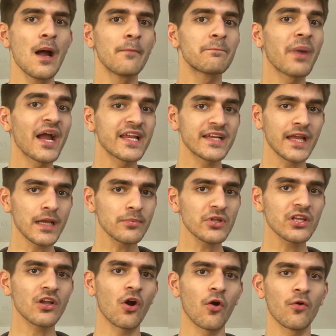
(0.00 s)
By
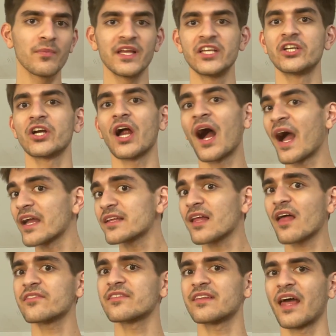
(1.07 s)
enabling Home in your
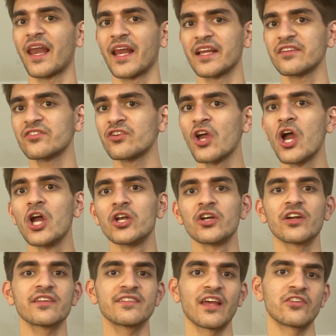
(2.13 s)
iCloud settings, your
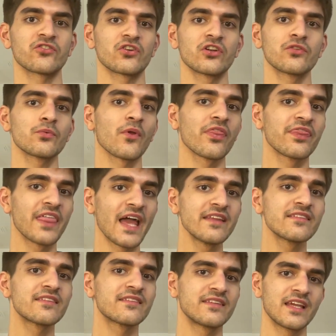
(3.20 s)
accessories will then
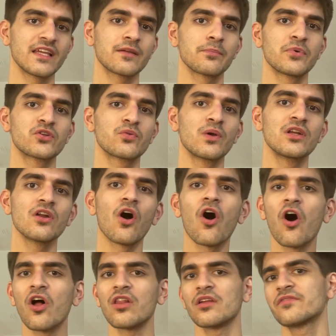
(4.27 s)
sync between
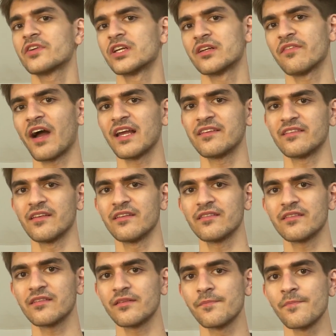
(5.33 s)
all of your
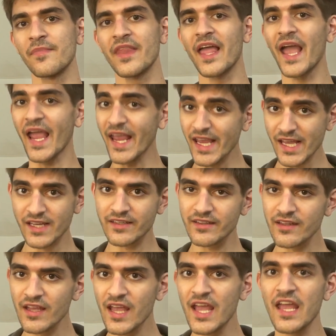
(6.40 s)
devices. And
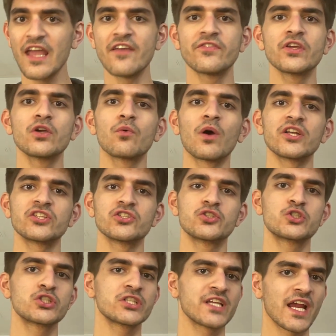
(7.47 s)
if you want to
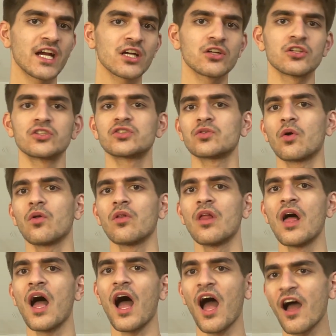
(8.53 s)
share control
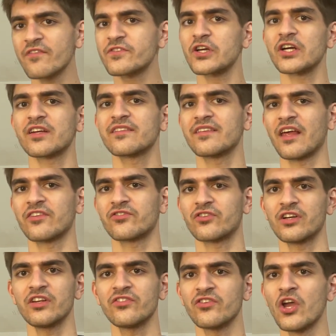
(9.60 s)
of your
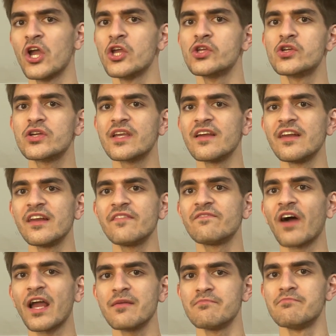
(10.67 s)
accessories, you can
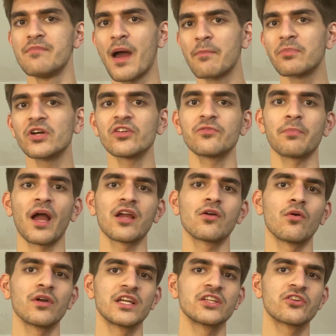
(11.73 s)
invite members by
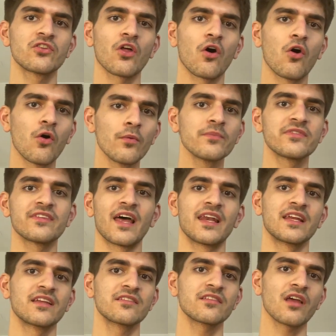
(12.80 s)
going into the home
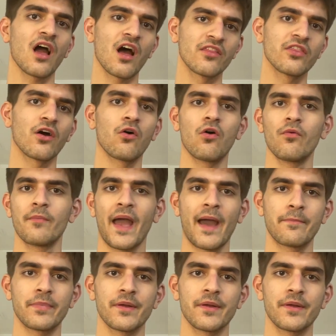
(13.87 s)
settings of the Home app.